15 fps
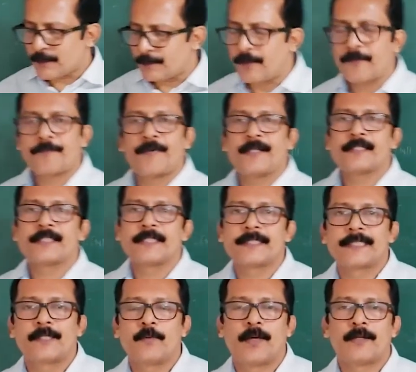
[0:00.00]
preference is
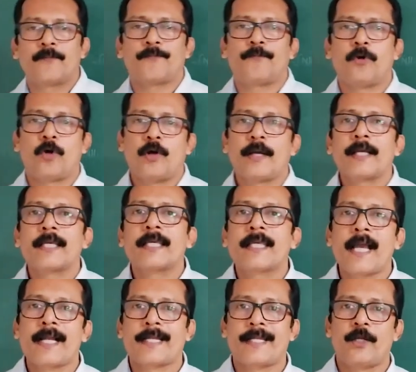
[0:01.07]
given for
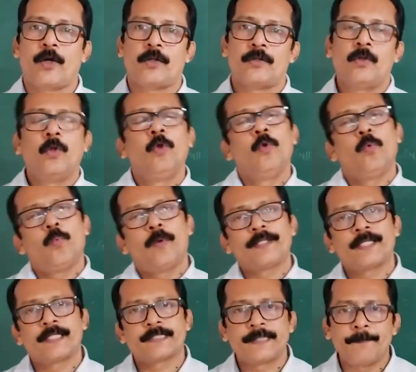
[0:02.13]
cation, whether
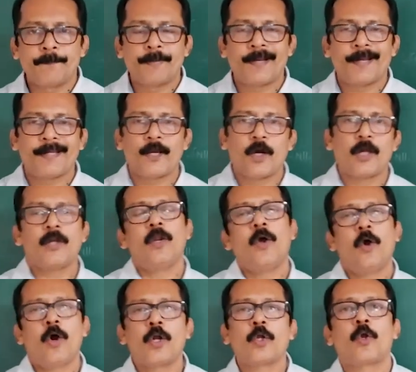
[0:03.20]
it is simple ion
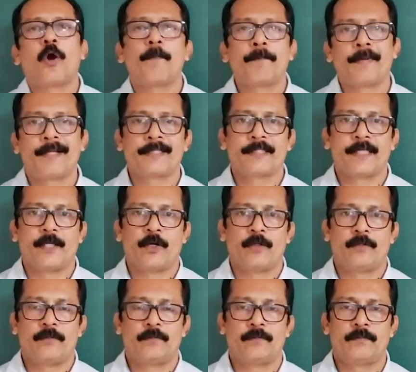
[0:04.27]
or complex ion.
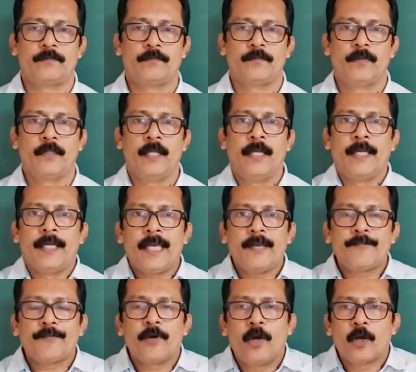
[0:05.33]

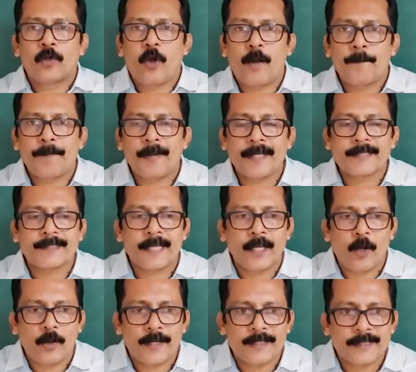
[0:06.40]
If complex
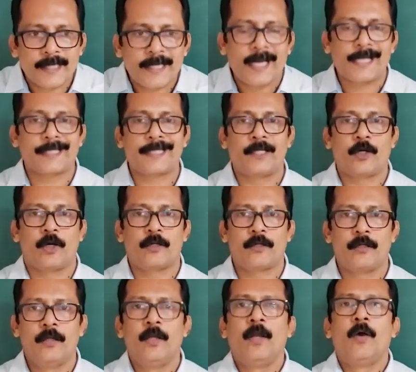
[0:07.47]
ion is a cation,
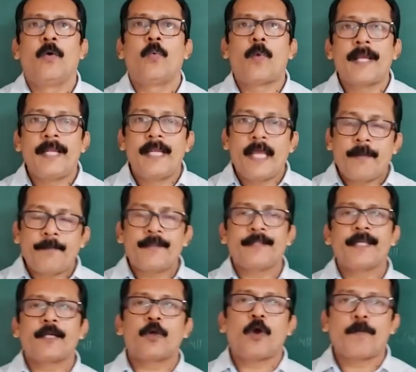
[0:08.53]
while naming
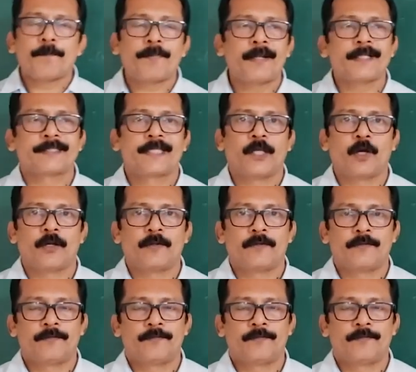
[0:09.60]
the complex ion,